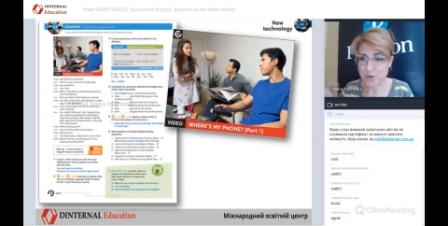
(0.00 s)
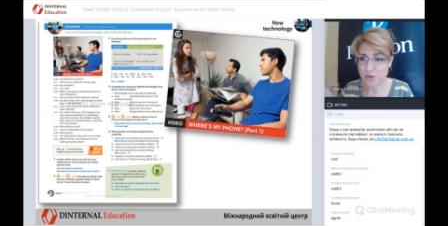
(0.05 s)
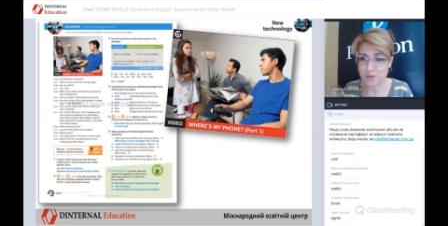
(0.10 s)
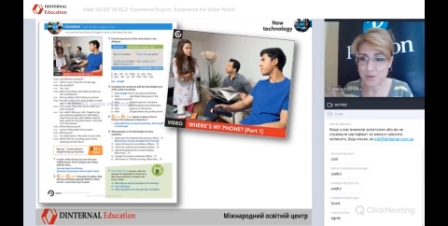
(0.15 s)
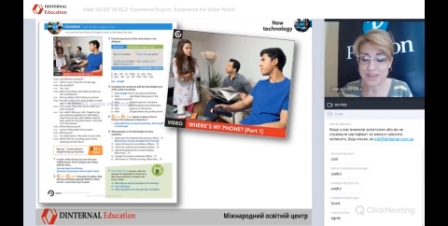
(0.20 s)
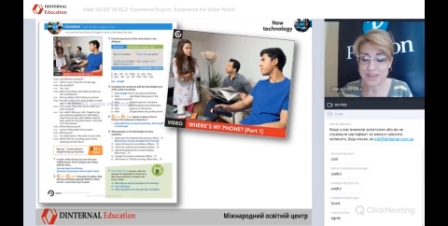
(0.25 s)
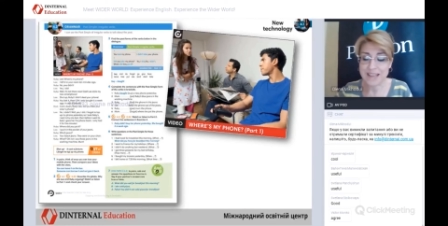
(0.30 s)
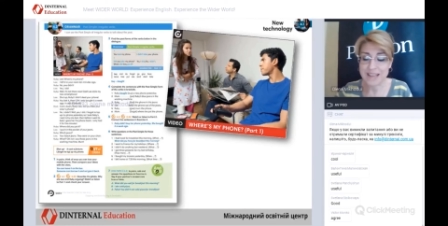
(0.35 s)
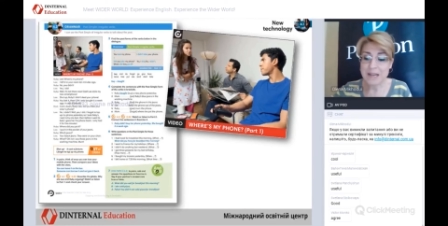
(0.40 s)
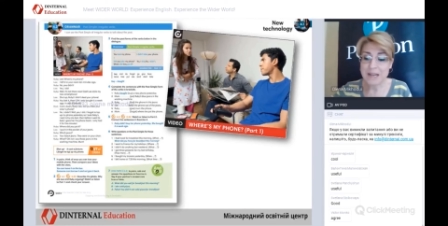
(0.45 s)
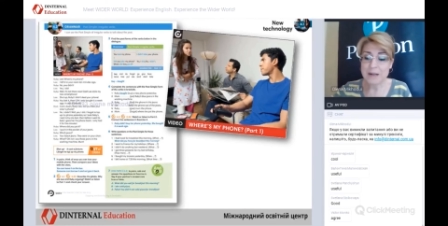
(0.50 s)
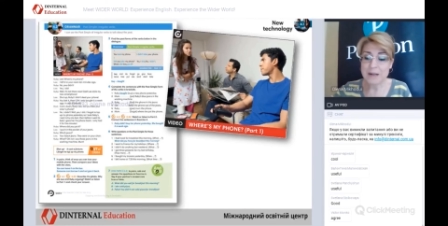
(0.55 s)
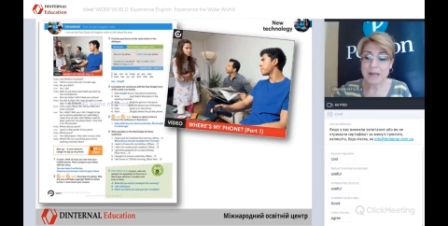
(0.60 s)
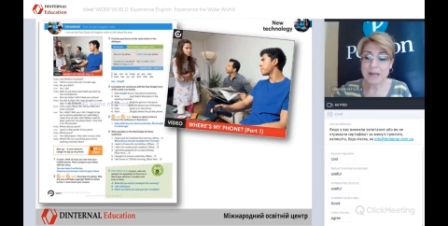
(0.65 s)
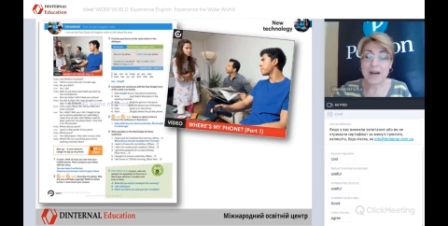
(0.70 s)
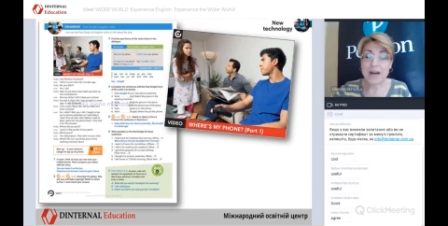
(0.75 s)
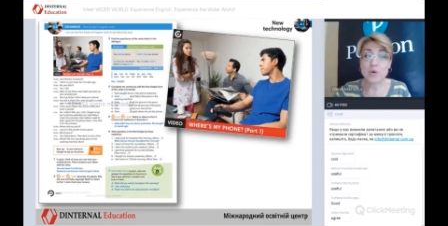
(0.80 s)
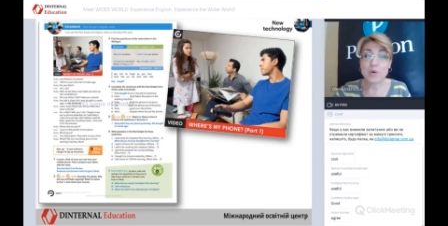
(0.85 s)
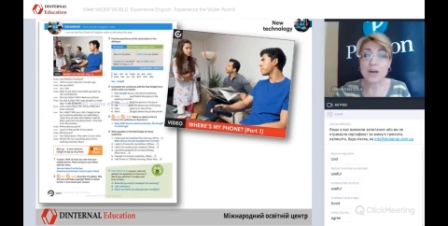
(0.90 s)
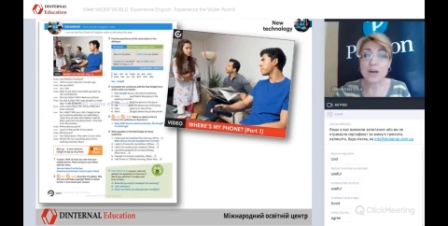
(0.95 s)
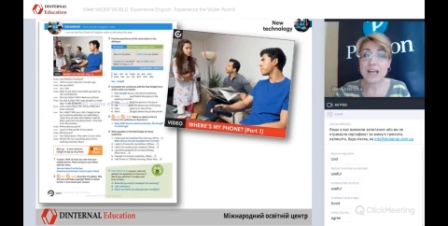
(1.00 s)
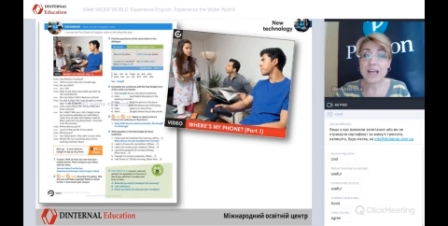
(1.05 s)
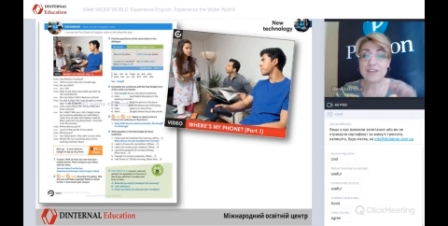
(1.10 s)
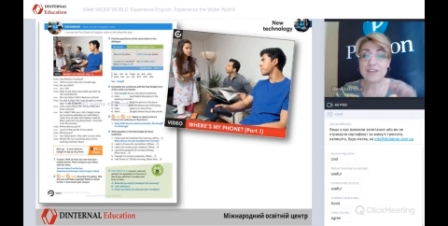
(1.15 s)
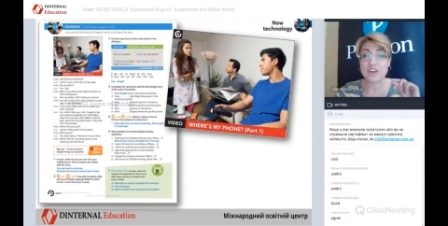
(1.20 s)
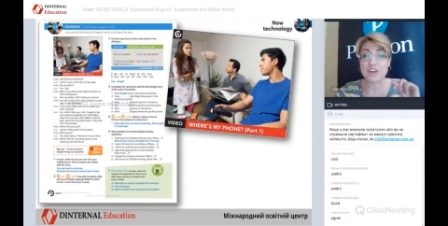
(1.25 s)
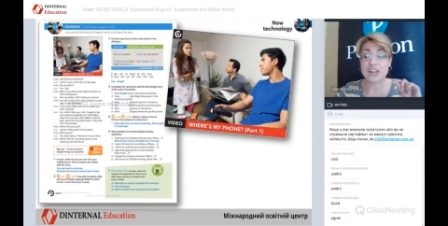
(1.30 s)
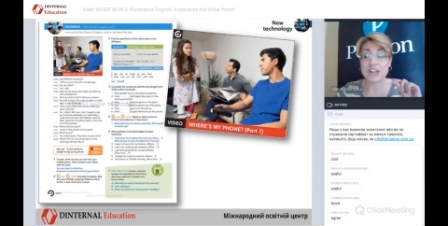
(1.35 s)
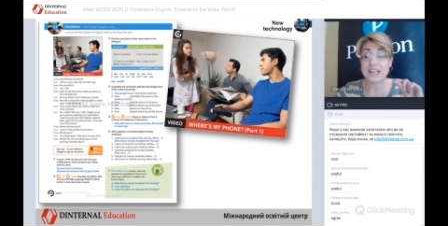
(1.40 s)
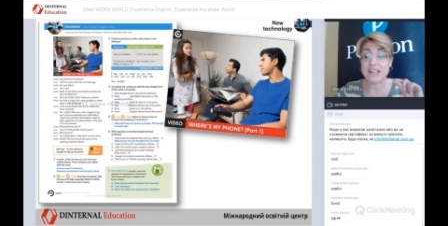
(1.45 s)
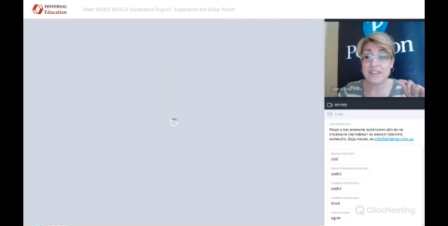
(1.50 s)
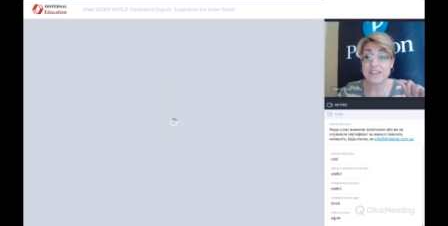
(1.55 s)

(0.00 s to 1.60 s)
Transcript: a phone. However,